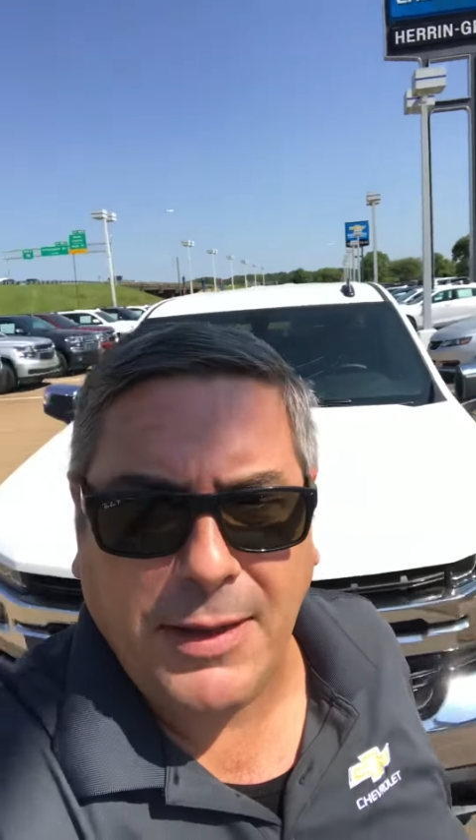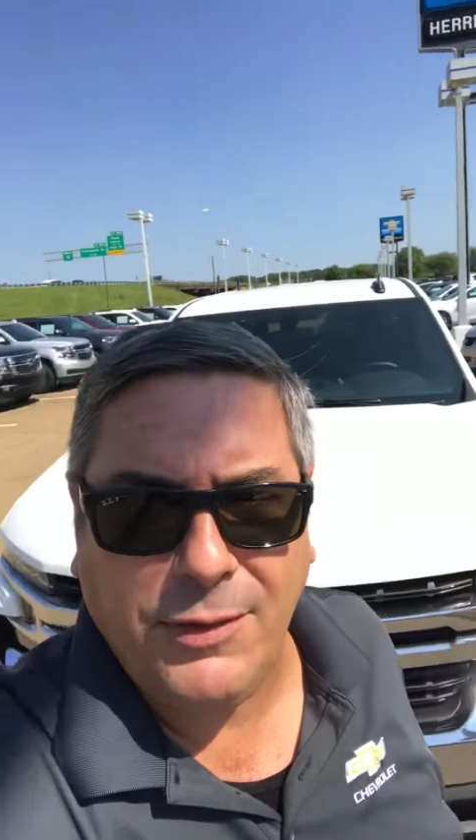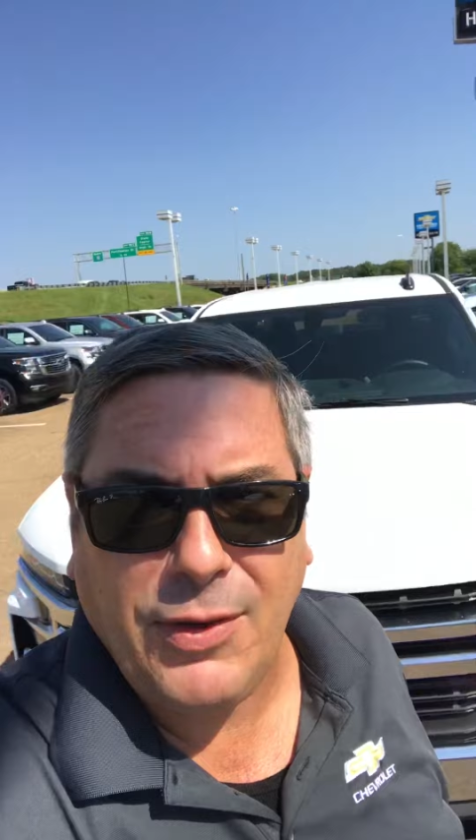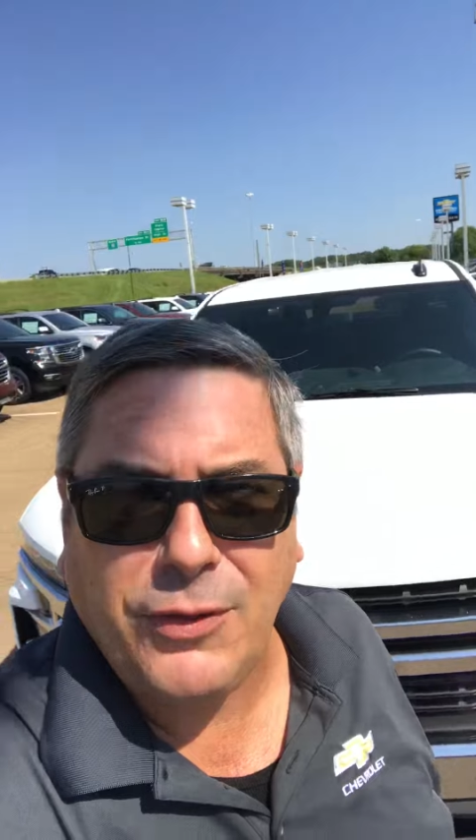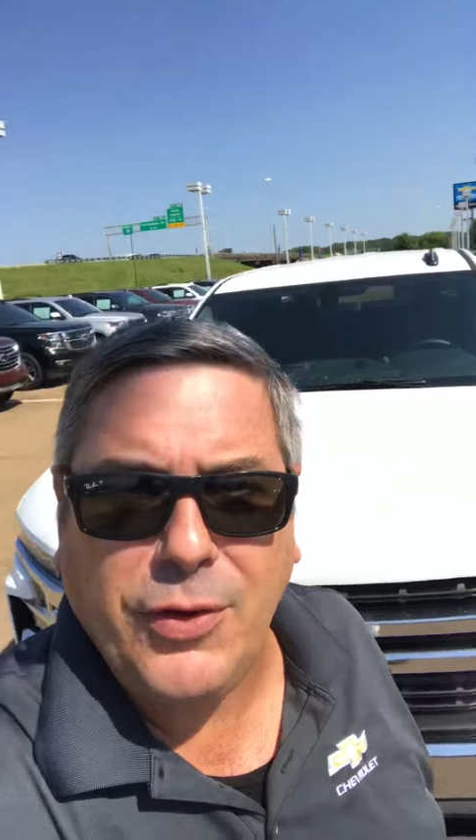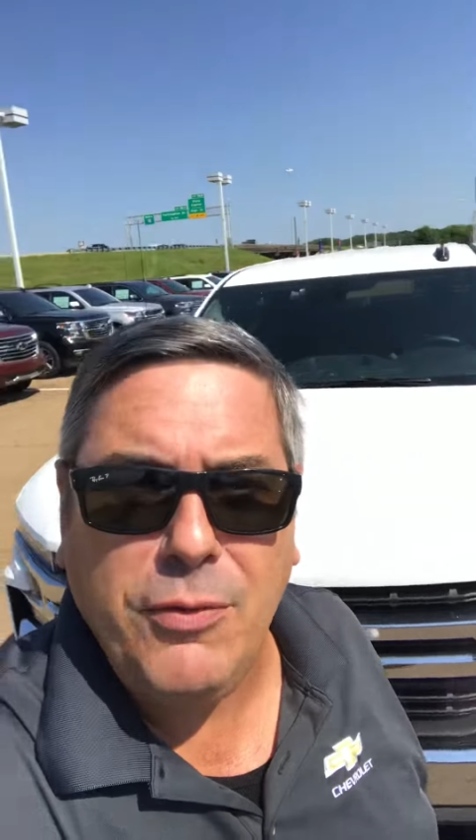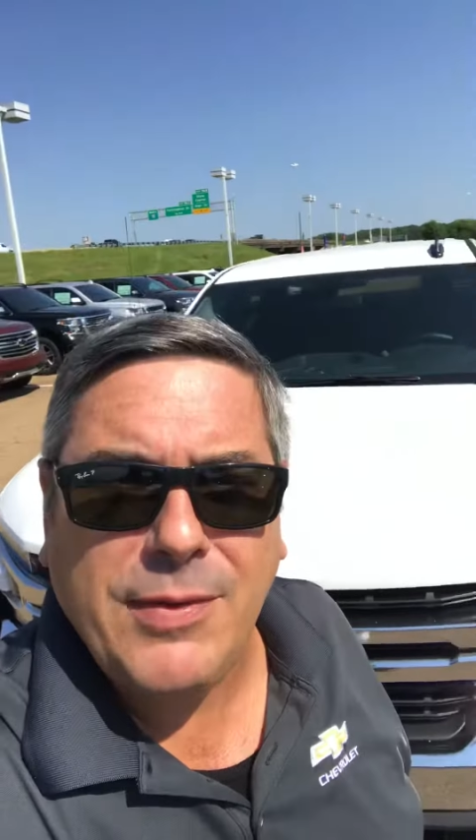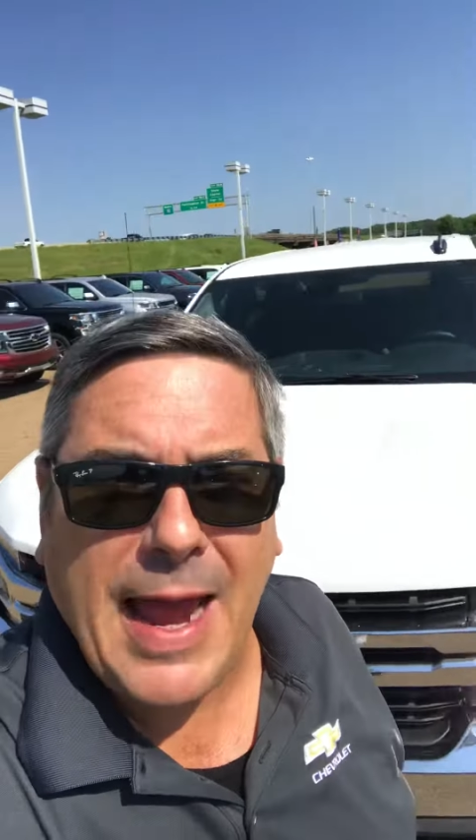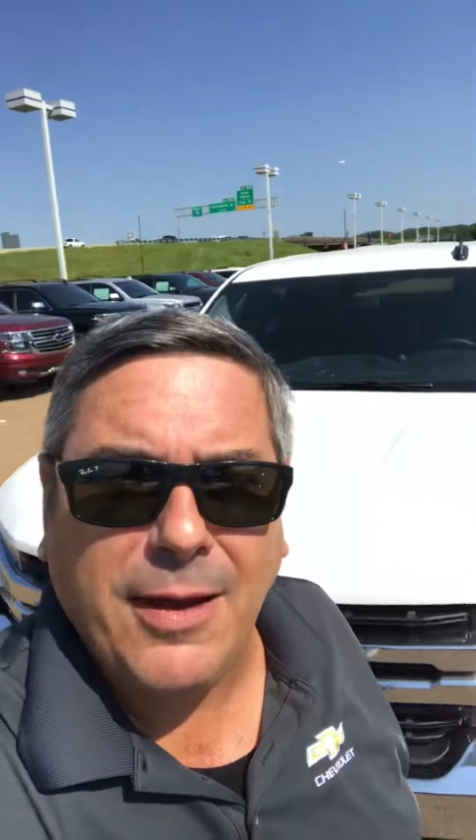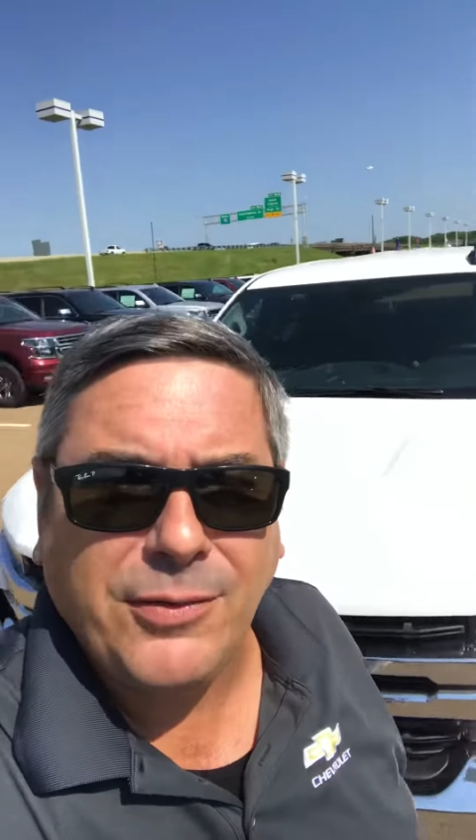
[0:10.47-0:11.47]
This is a
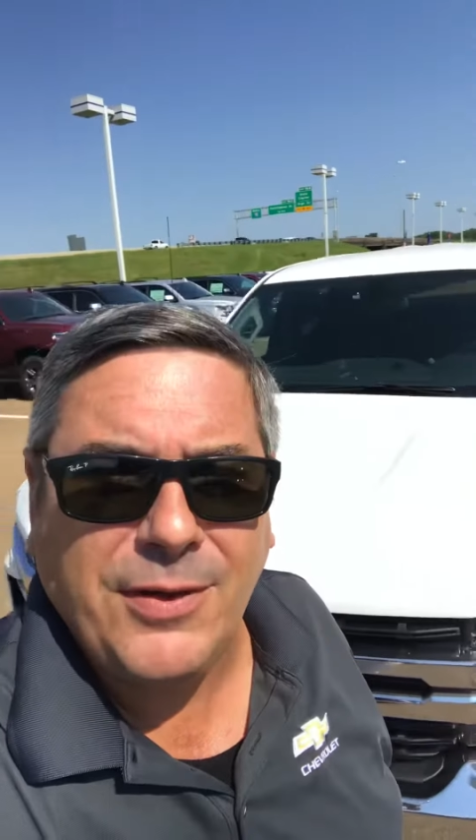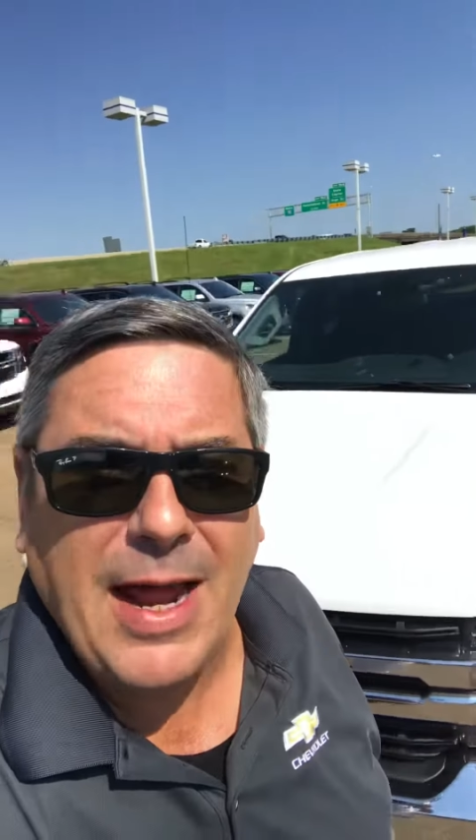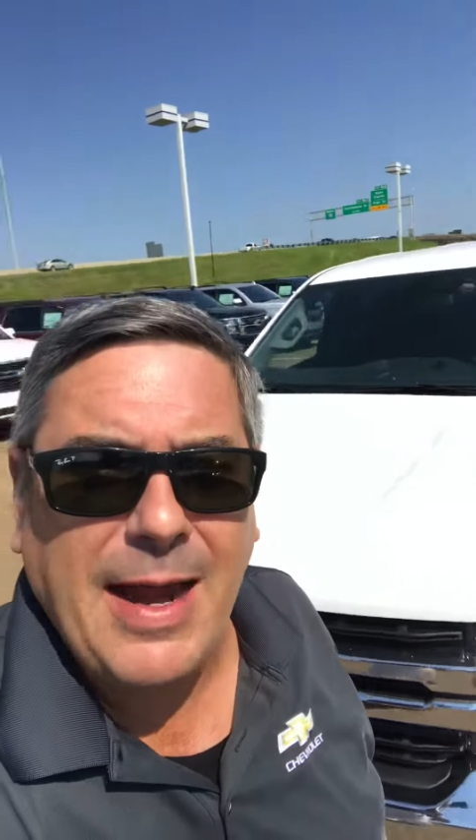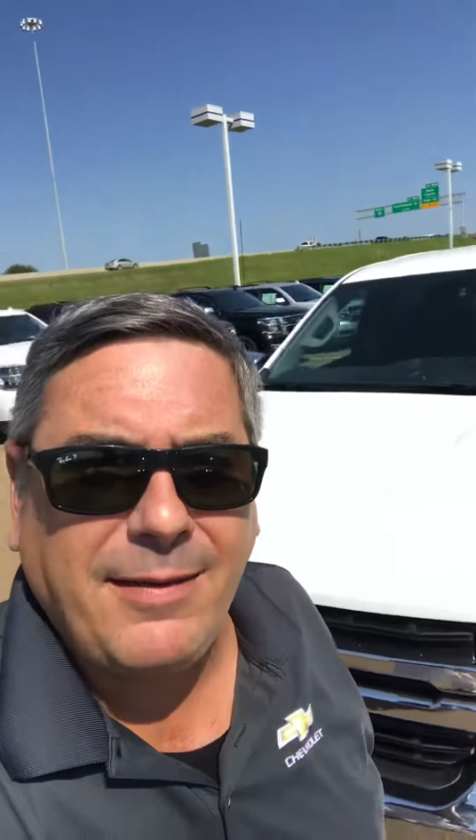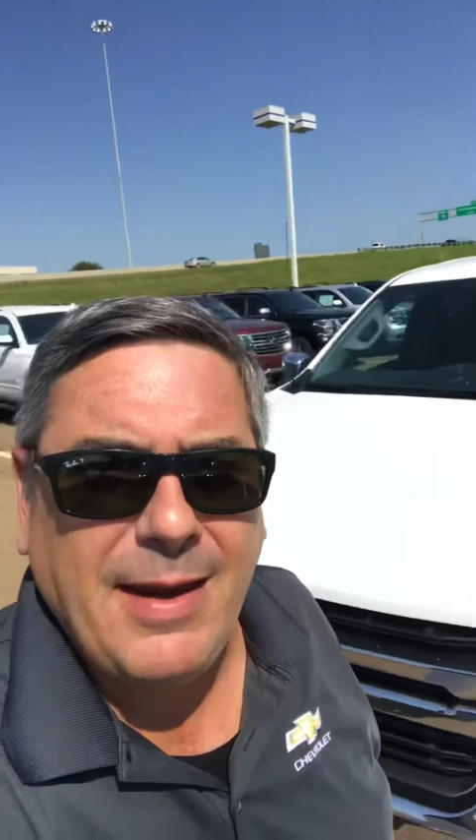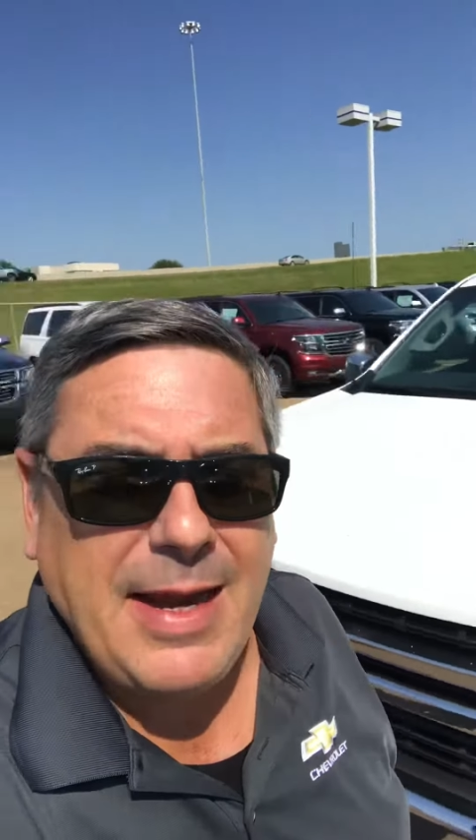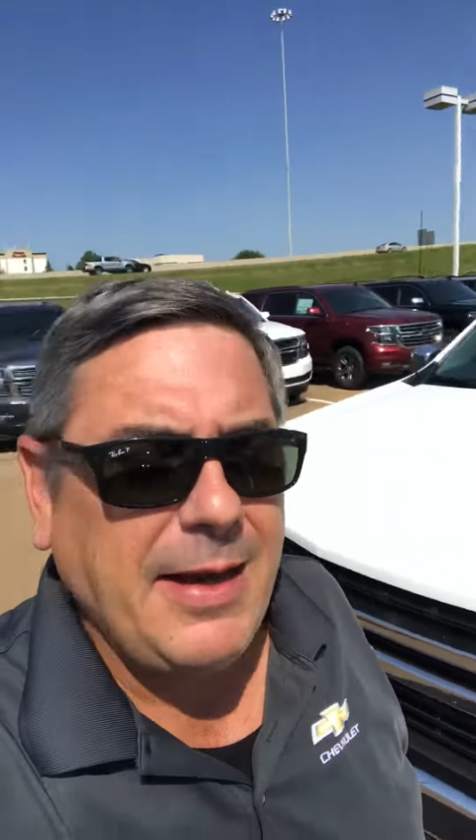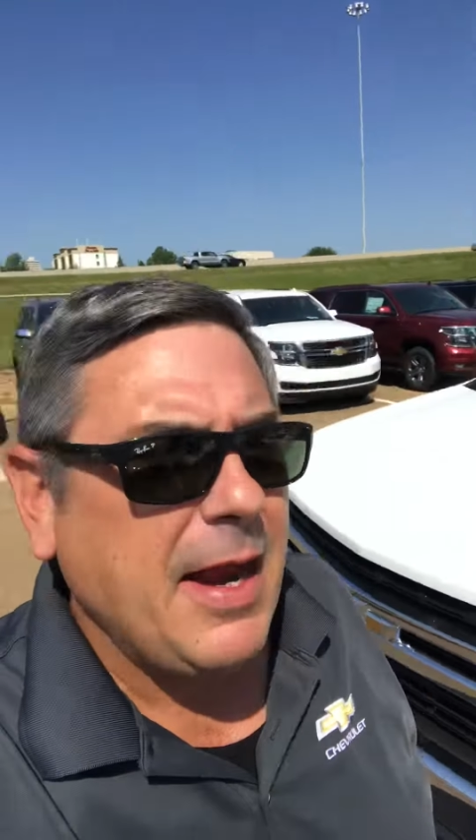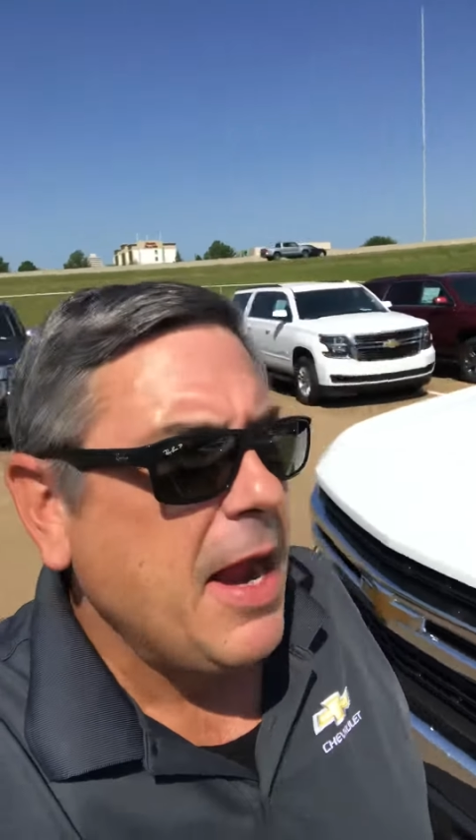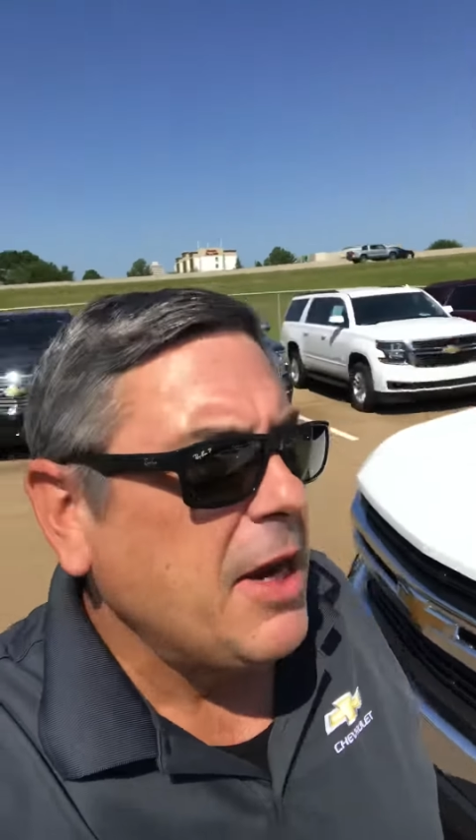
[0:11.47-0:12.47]
2019